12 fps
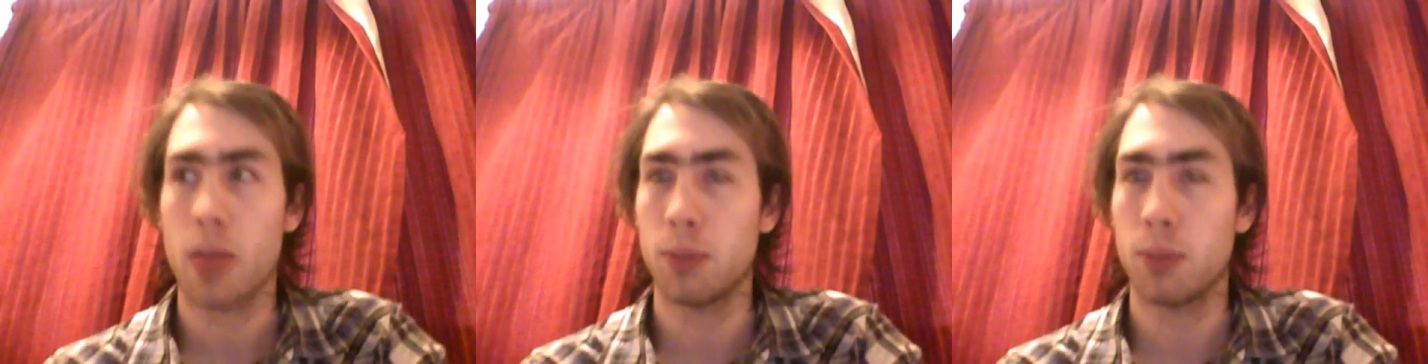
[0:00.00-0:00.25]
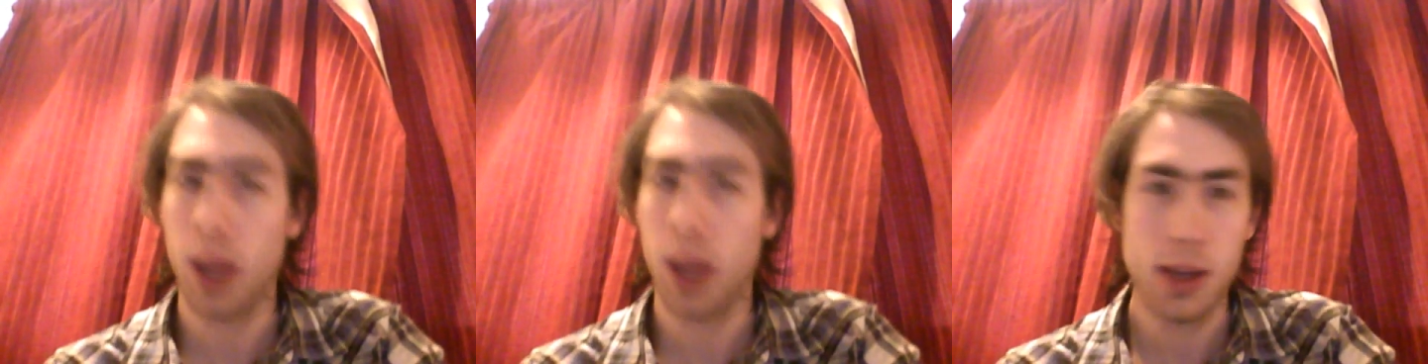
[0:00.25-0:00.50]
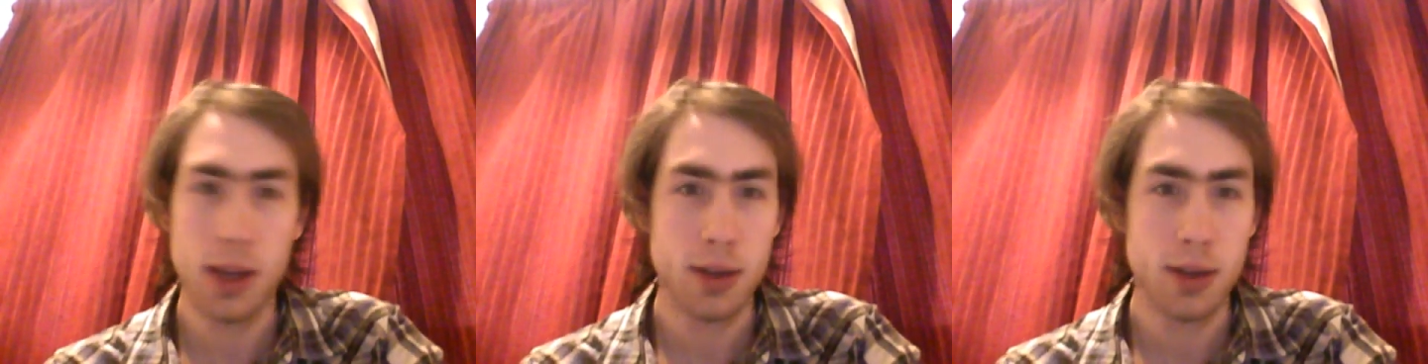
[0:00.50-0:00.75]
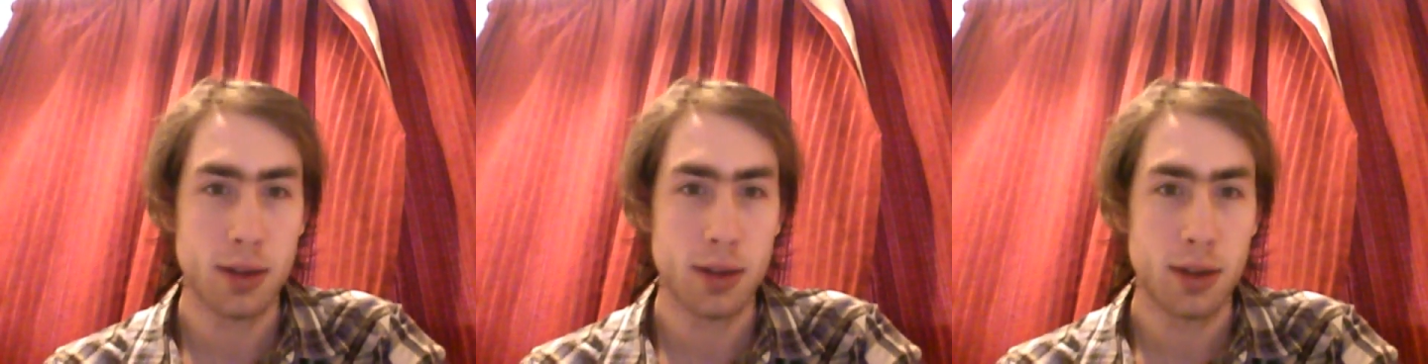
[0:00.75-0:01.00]
Blade
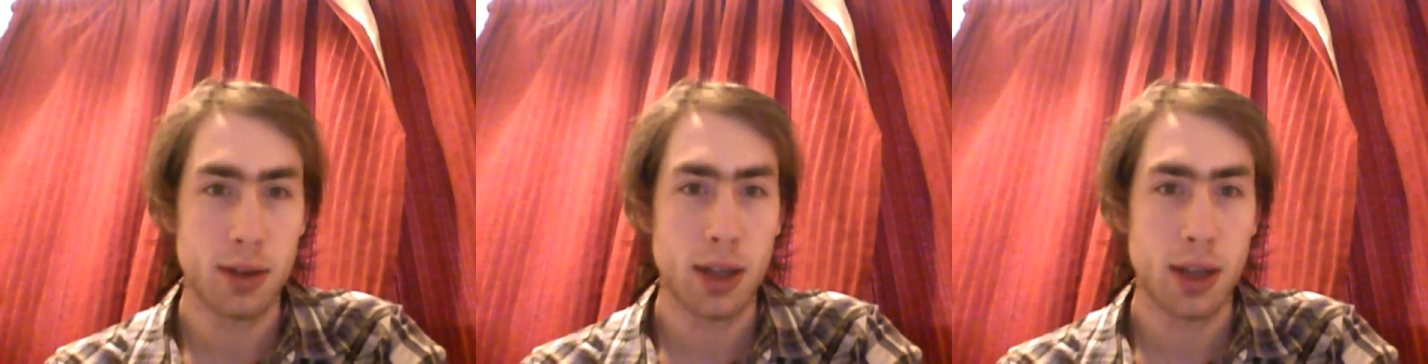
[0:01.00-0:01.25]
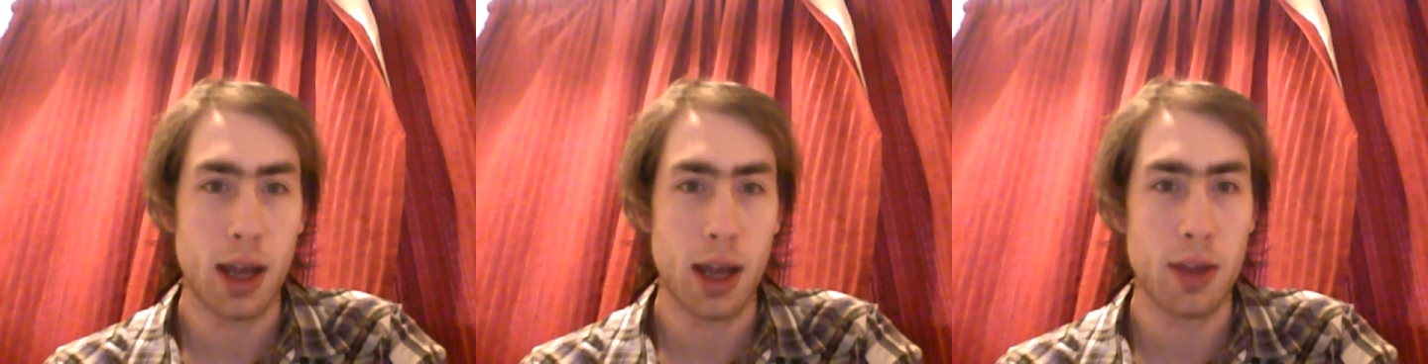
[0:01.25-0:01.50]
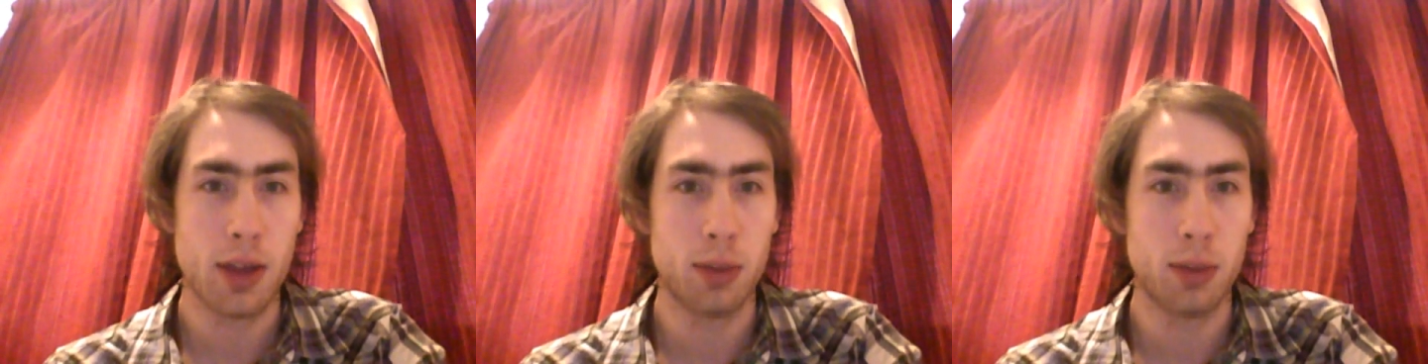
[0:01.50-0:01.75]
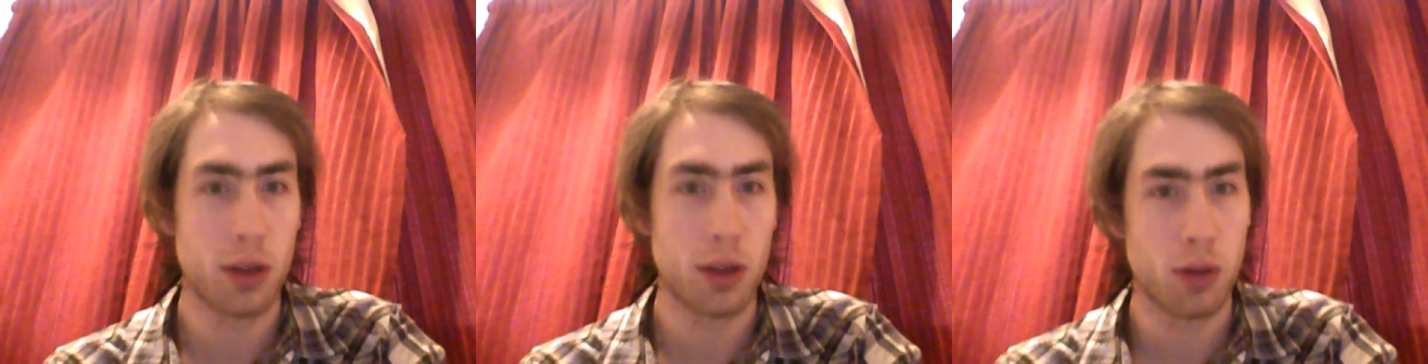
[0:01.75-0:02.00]
has a
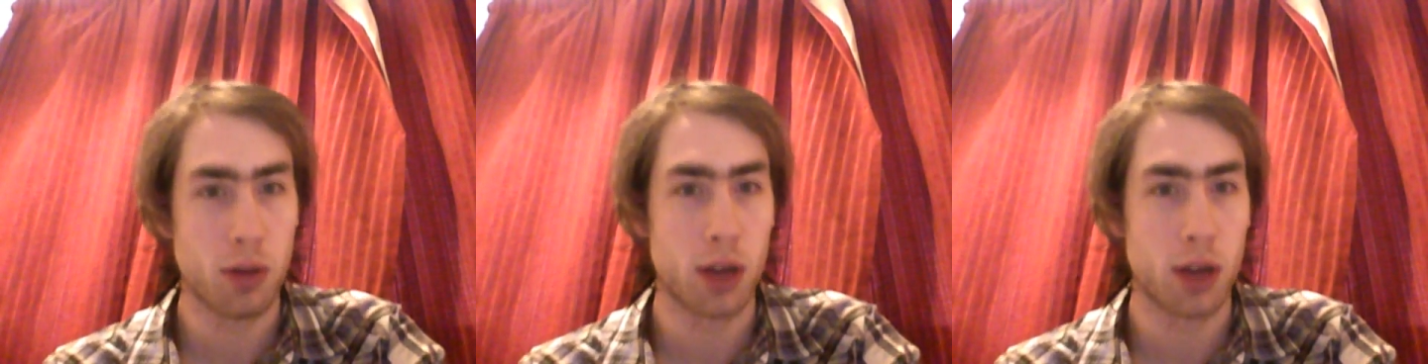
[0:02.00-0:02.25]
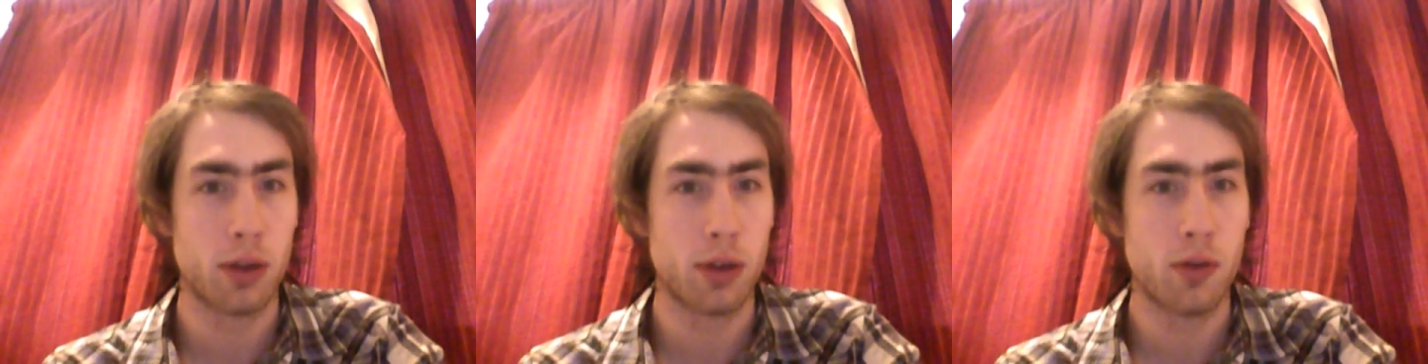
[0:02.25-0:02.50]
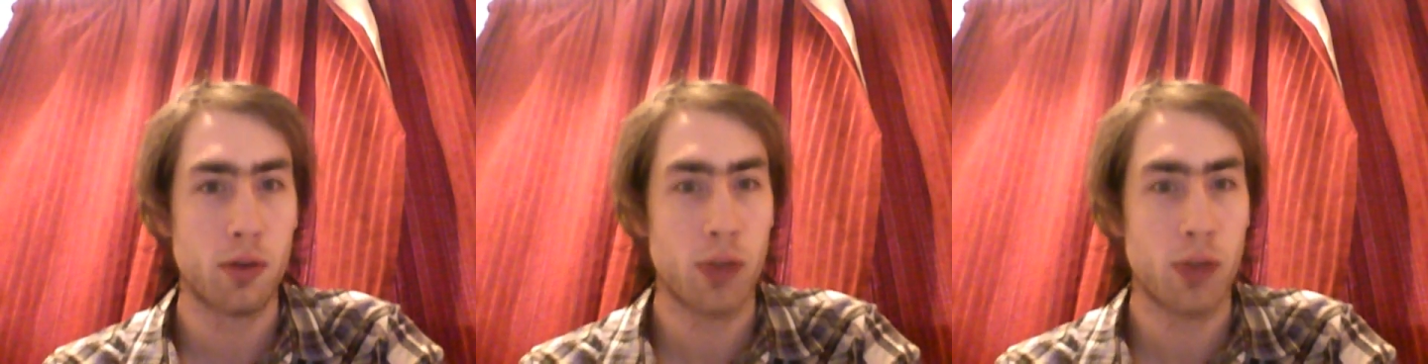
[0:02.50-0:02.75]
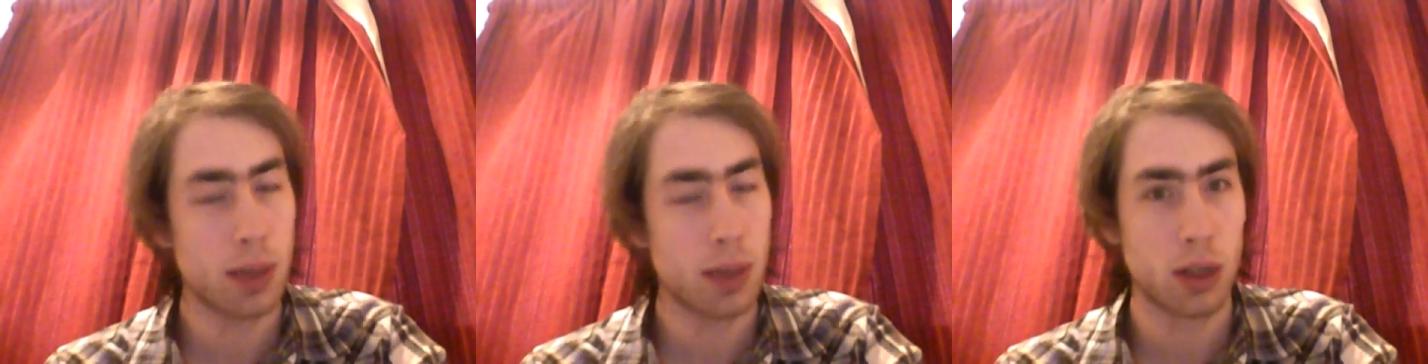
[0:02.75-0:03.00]
+1
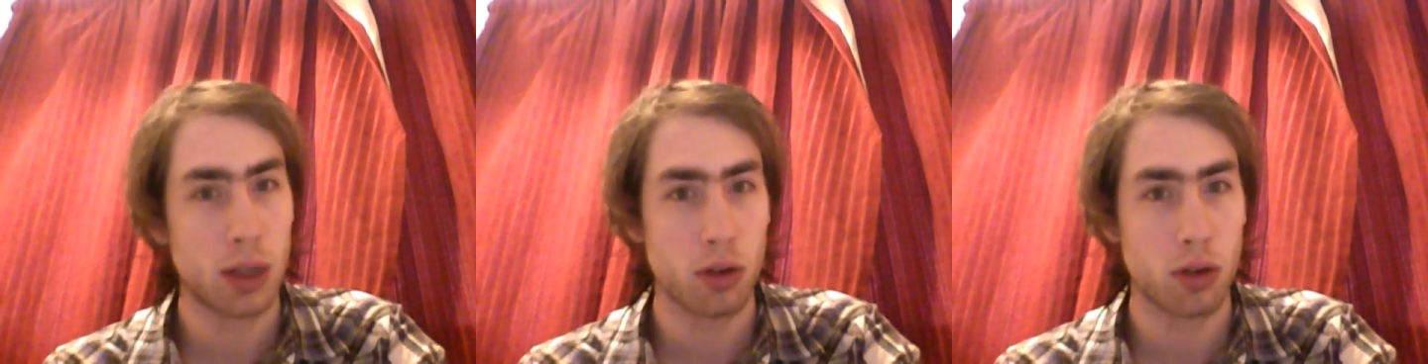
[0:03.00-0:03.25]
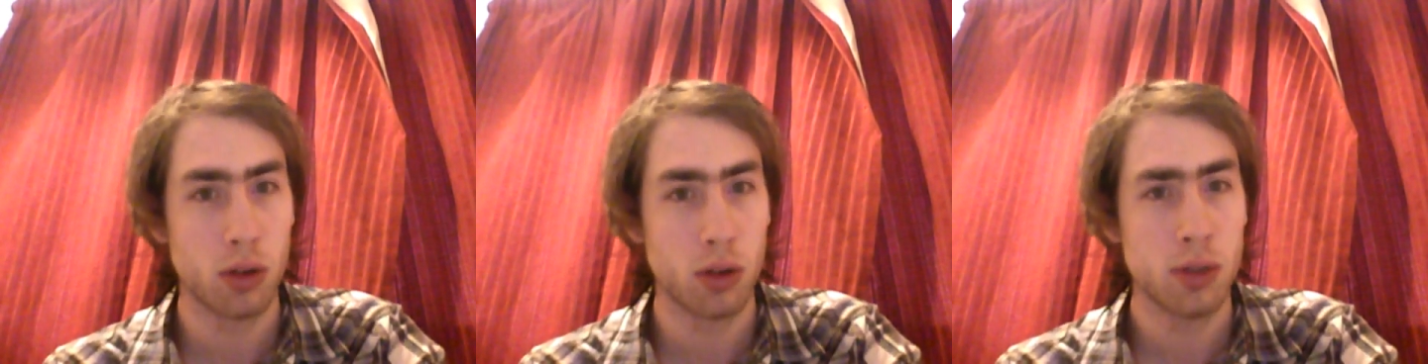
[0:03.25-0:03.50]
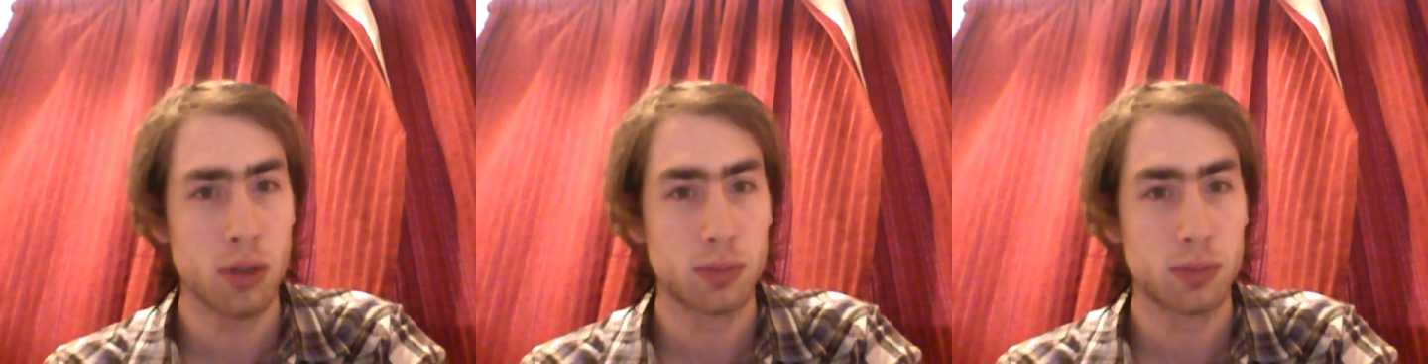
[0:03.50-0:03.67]
flaming longsword.